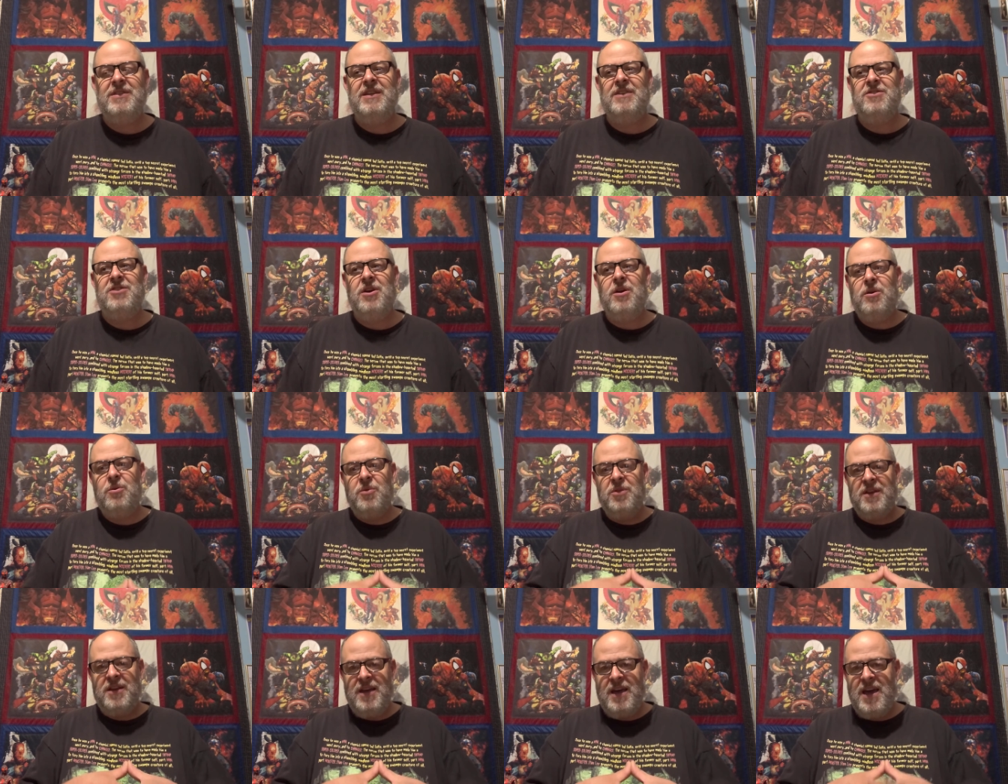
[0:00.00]
That's Erik
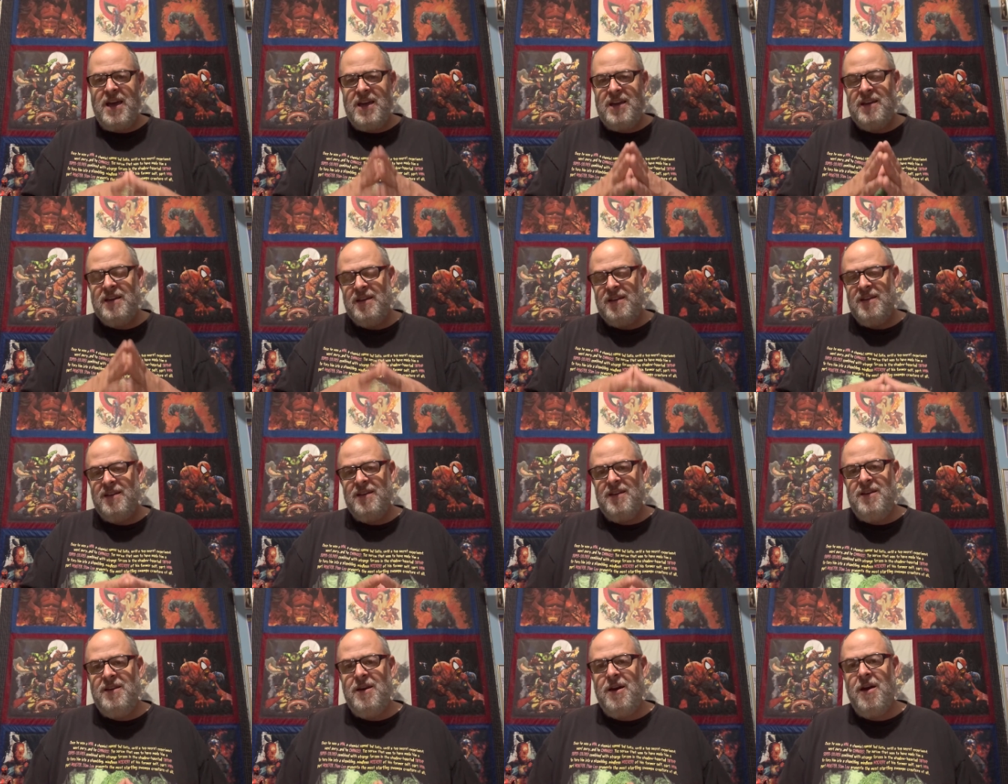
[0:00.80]
with a K,
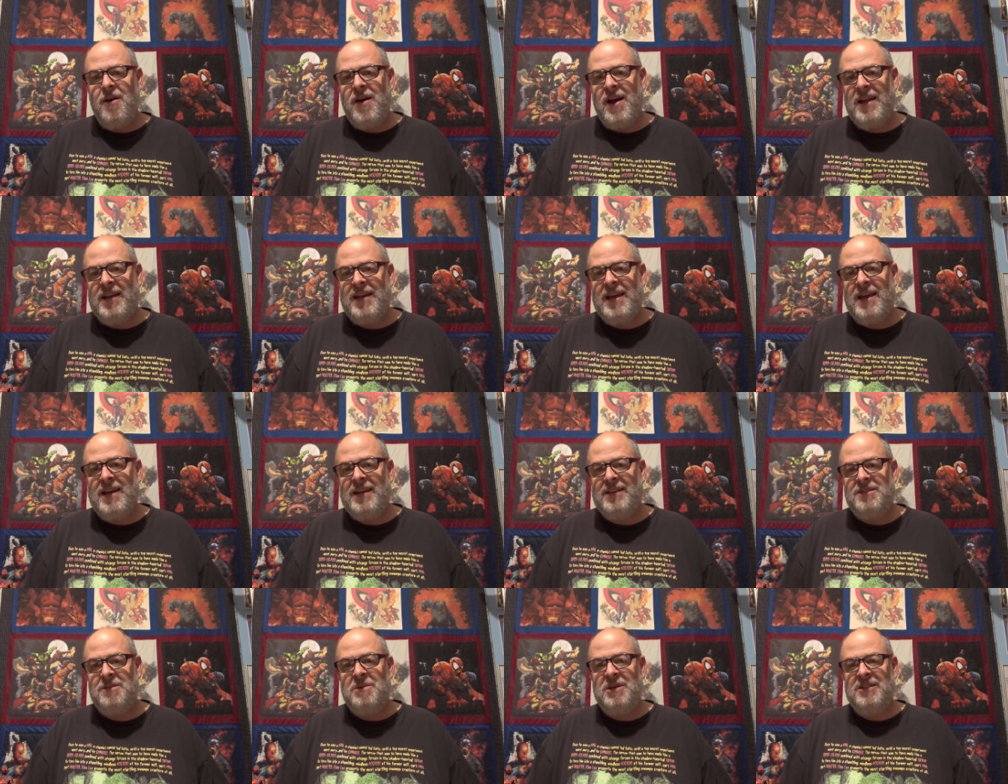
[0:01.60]
E R I K
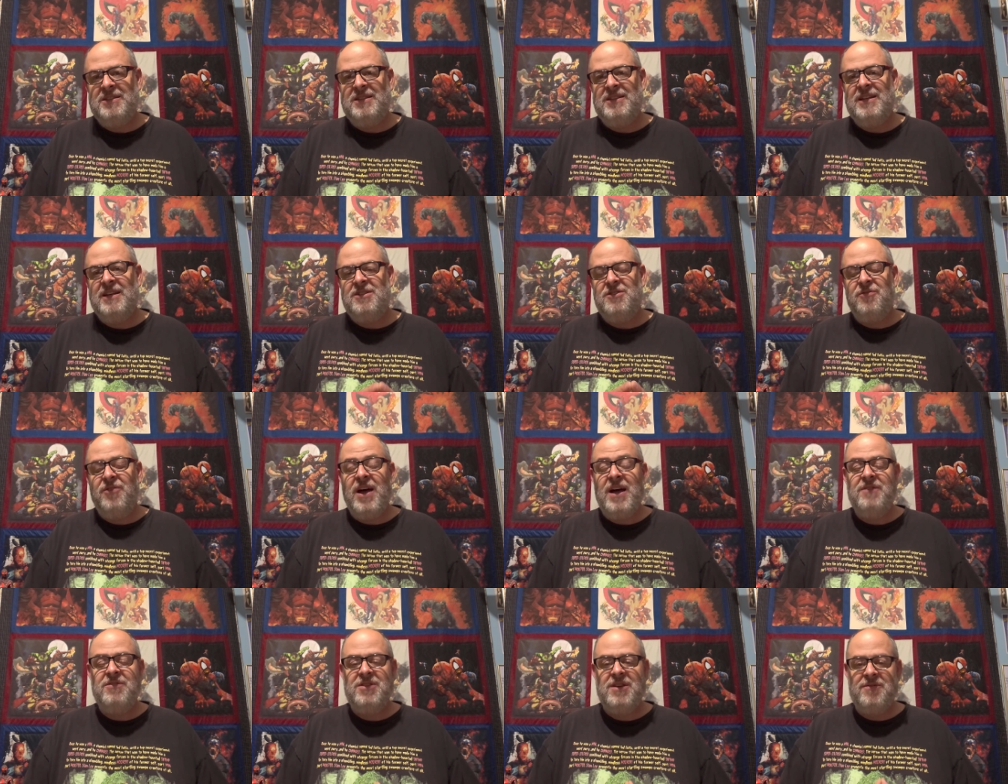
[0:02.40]
S M I T H
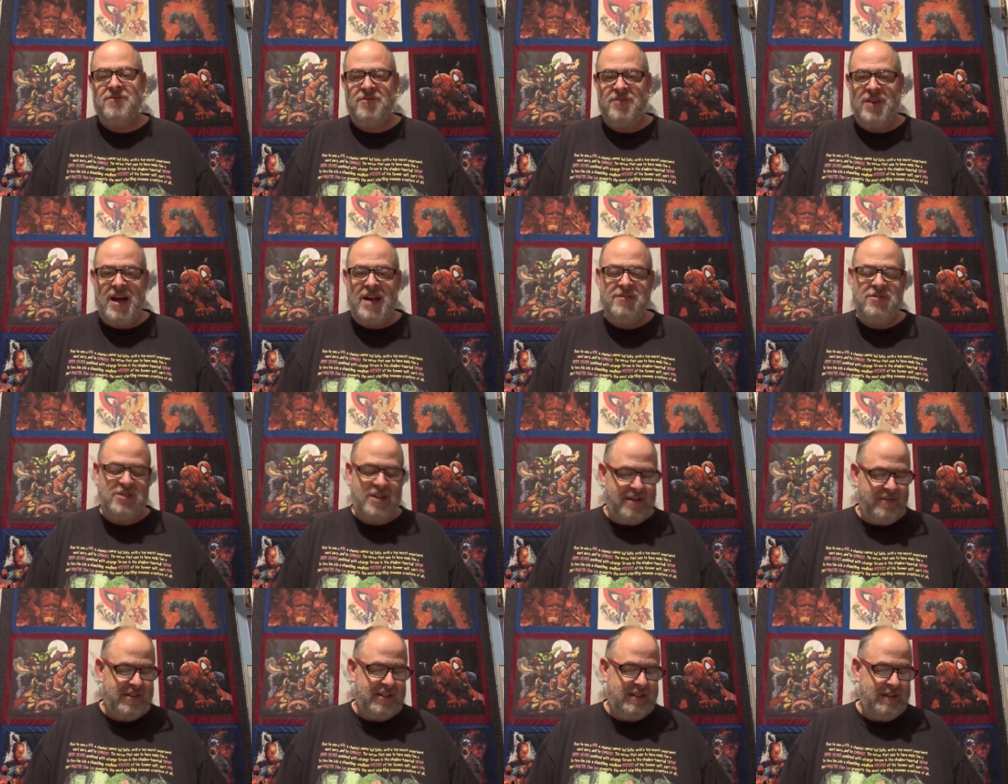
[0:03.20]

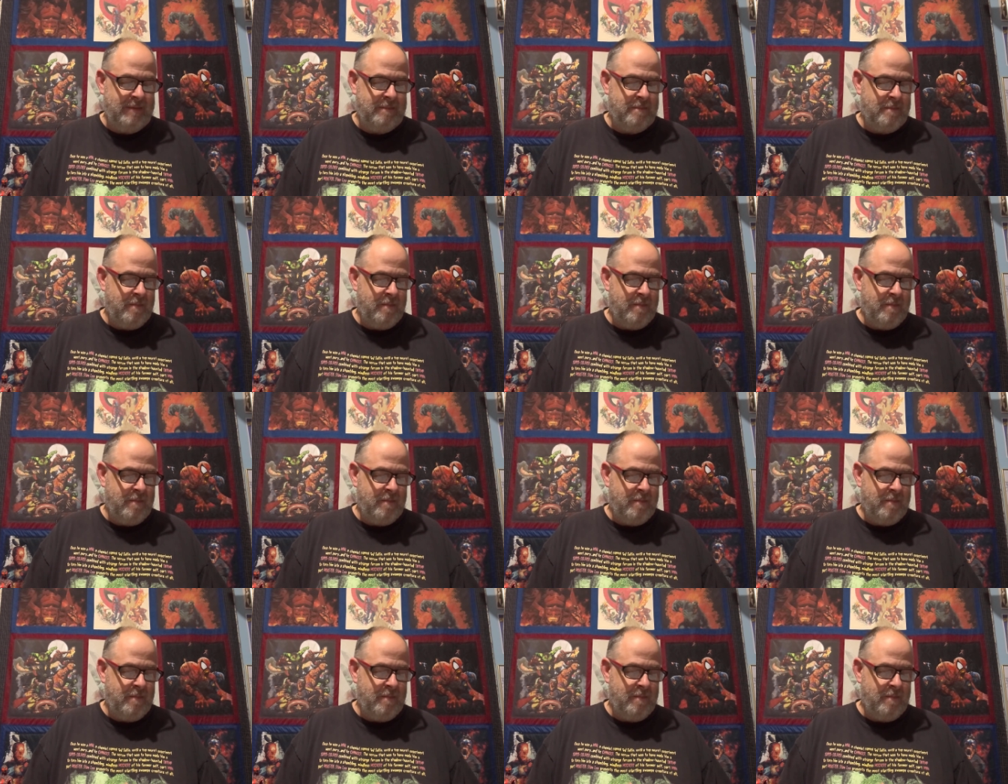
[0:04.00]
5757.